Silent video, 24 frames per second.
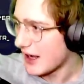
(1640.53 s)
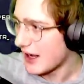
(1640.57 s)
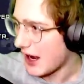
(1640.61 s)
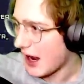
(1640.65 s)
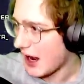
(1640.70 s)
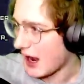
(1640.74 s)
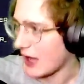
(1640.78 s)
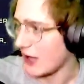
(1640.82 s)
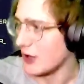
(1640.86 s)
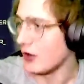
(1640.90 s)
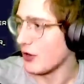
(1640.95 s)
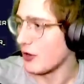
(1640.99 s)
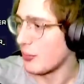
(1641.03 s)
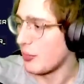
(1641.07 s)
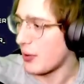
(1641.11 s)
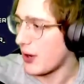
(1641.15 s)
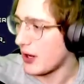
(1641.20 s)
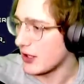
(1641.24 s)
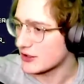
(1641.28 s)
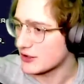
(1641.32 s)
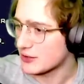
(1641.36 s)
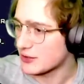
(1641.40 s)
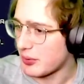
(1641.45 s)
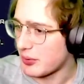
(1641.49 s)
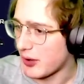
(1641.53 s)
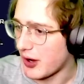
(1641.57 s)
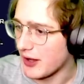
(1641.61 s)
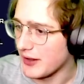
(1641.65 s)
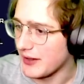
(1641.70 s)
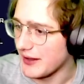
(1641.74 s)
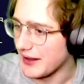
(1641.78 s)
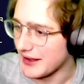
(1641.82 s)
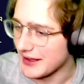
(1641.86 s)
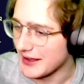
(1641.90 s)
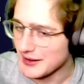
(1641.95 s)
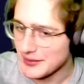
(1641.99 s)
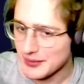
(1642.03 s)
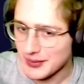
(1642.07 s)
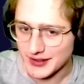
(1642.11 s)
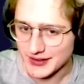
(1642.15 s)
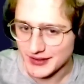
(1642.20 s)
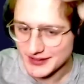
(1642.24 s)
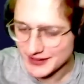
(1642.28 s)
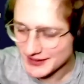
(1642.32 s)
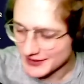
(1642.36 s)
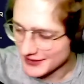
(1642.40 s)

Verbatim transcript: I know the boss spawned in, but